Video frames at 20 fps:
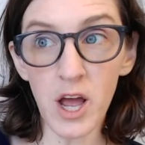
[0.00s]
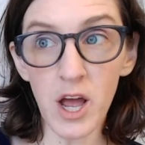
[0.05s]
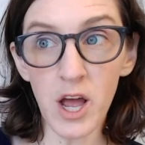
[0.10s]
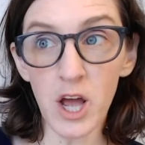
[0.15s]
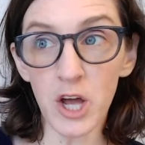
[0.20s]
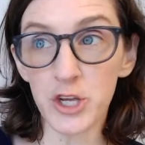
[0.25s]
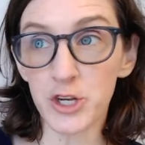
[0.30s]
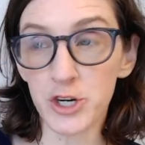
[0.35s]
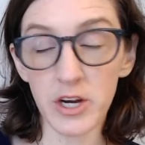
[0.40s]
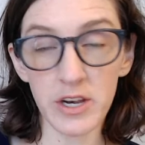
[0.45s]

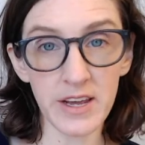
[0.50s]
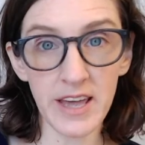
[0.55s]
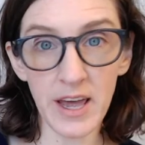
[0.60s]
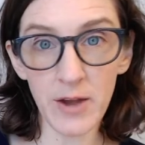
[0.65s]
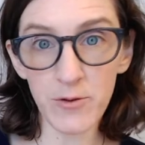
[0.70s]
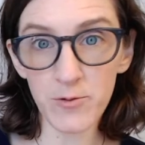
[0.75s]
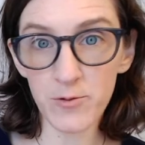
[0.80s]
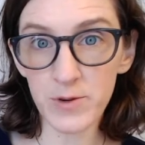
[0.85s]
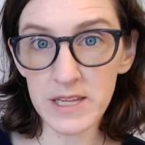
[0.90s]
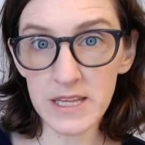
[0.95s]
You're going to
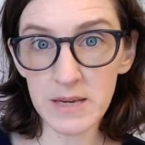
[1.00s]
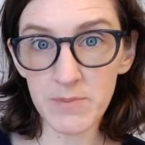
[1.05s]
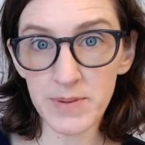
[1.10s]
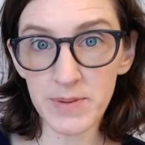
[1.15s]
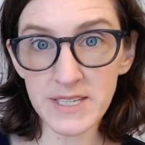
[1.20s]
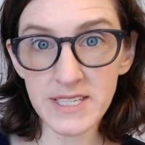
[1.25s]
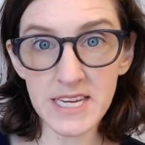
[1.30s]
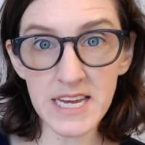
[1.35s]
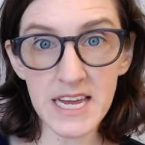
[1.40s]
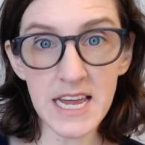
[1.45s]
get really
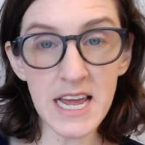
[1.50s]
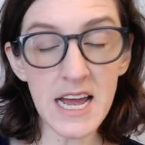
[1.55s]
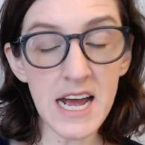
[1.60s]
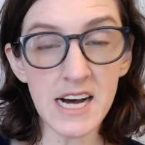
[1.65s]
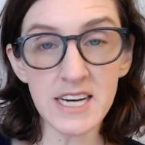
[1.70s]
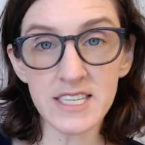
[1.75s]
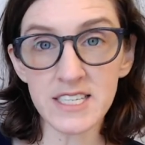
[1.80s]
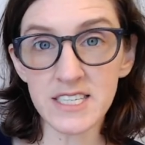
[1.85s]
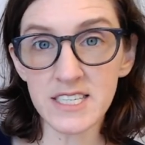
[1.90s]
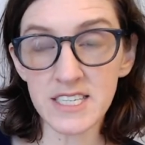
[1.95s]
busy.
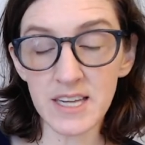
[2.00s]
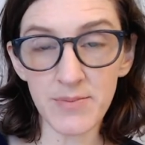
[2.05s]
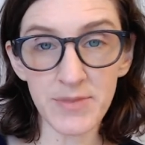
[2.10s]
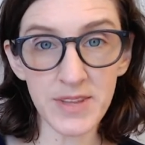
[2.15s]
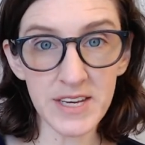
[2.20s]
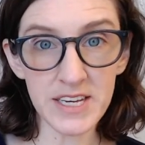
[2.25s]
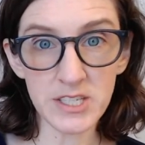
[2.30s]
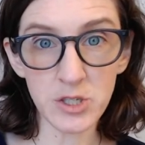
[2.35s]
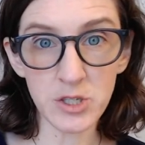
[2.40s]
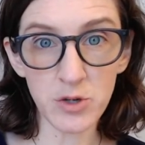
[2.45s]

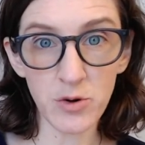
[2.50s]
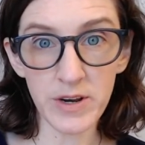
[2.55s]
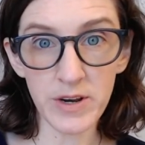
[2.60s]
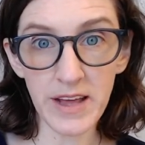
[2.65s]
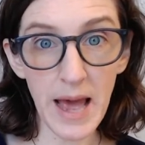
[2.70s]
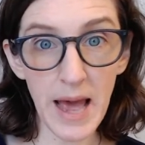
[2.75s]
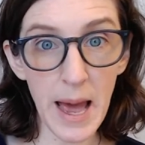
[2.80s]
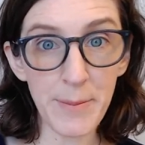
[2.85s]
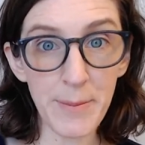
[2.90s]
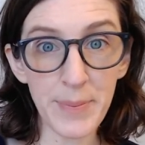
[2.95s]
Something is going to
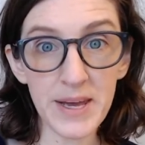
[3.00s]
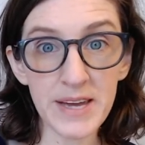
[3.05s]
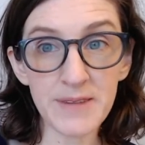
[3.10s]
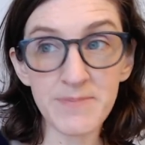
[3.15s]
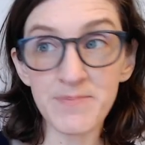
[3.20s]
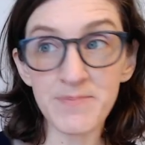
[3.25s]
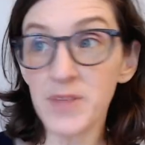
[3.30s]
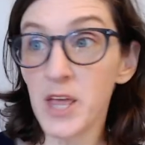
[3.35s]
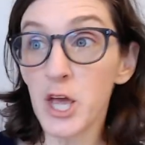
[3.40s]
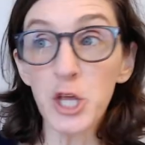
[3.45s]

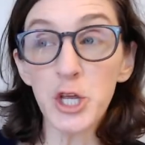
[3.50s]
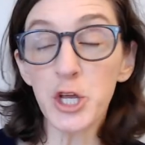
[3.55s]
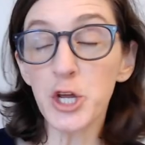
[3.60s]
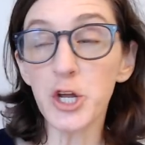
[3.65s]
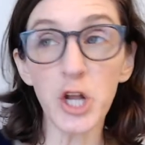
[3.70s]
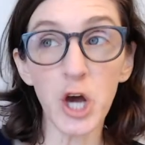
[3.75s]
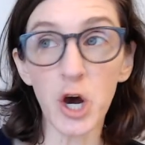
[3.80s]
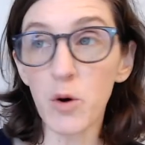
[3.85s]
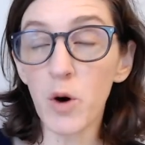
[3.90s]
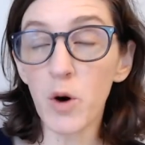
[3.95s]
happen. You
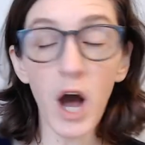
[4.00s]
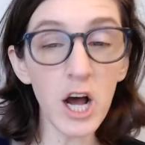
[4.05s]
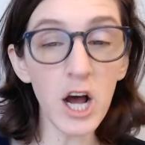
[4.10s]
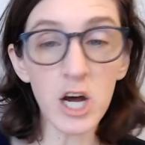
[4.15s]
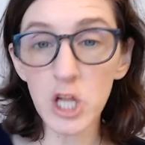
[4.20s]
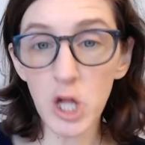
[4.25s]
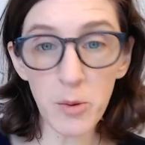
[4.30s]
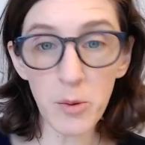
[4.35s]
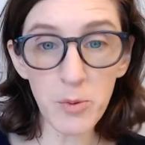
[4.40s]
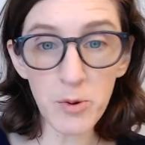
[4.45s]
know, a
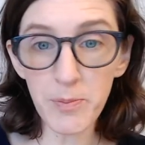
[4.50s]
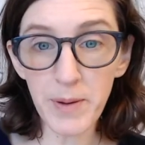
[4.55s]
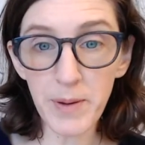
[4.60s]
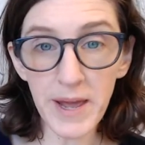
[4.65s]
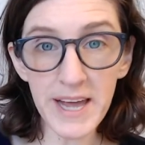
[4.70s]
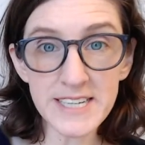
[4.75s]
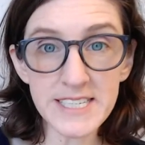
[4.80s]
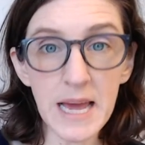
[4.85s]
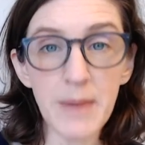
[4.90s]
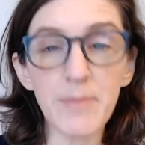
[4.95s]
global
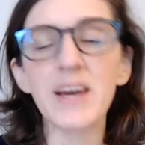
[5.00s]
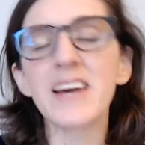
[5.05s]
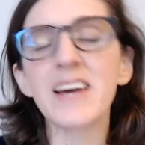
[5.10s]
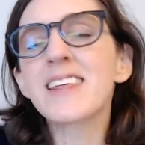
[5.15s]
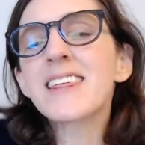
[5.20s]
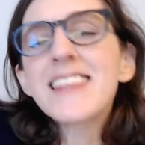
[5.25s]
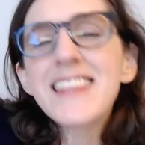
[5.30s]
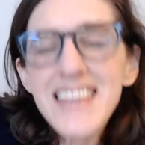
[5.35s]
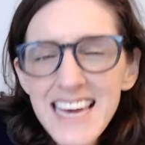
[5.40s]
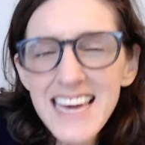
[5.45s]
pandemic.
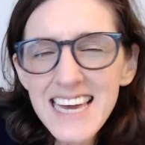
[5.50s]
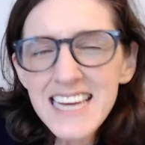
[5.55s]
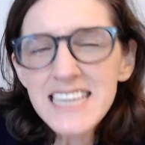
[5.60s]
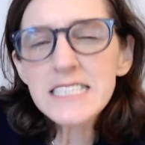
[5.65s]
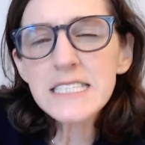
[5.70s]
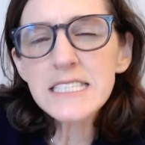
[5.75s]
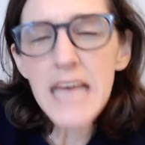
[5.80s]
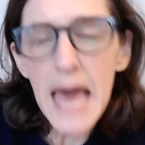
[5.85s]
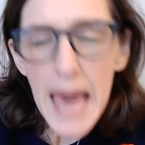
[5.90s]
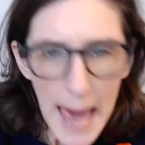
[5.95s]

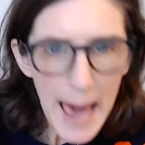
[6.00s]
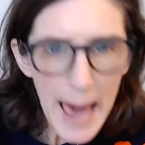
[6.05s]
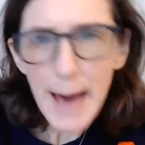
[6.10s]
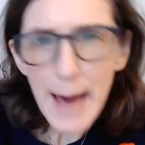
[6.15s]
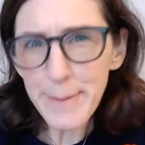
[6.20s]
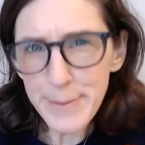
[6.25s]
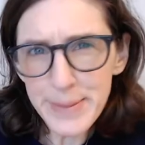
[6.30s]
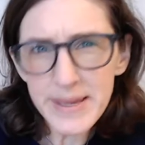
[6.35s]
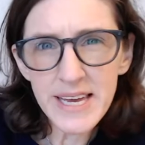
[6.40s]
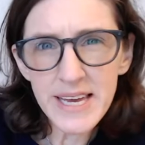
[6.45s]
Things
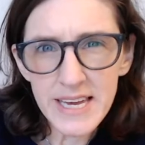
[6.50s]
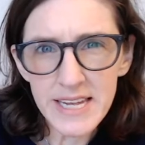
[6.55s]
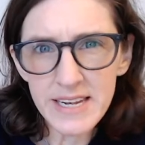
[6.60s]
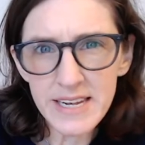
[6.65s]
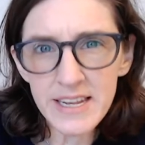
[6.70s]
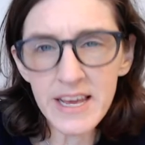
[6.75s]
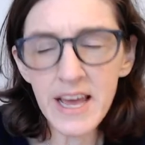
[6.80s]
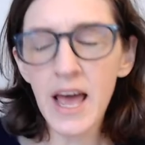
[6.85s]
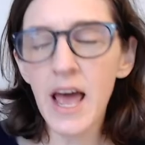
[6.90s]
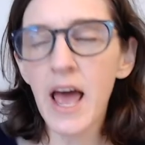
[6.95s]

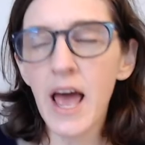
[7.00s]
happen.